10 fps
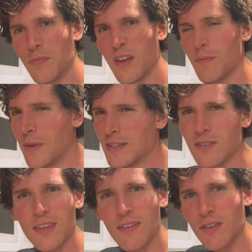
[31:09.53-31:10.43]
and I'm
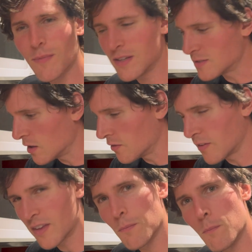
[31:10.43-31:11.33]
basically giving myself
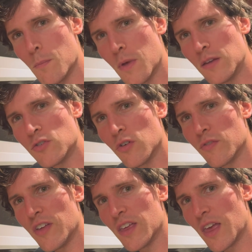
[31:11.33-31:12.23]
like a mental
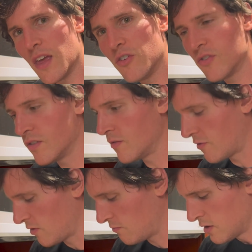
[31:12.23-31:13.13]
vacation
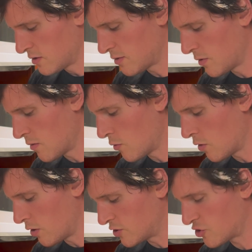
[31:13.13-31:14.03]
from some of the
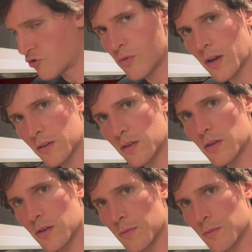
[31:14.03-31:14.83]
more strict